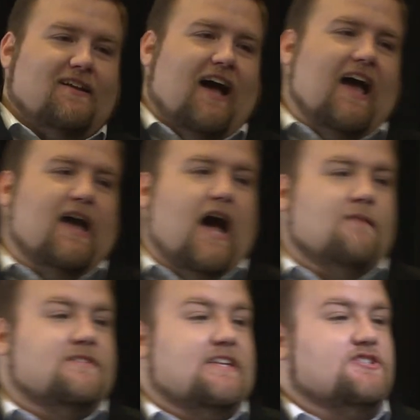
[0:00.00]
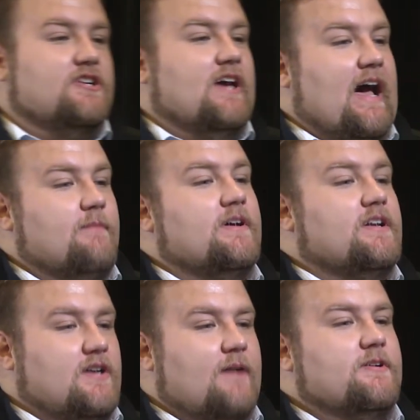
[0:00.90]
I'm
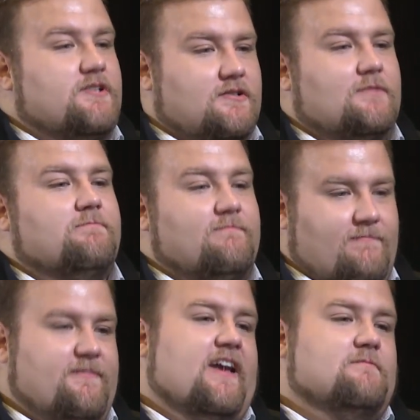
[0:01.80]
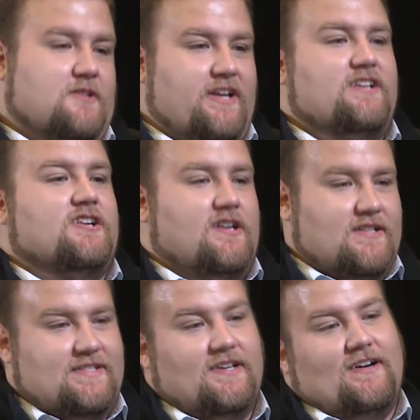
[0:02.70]
a Google fanboy nerd,
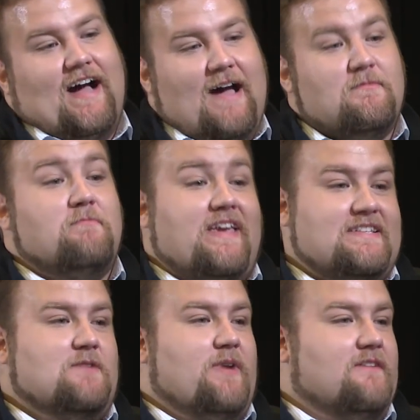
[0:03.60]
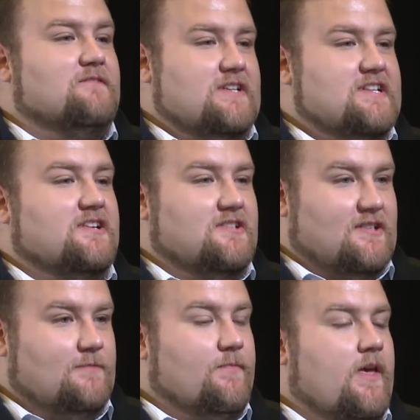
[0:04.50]
so I'm amazed that we have friends at Google.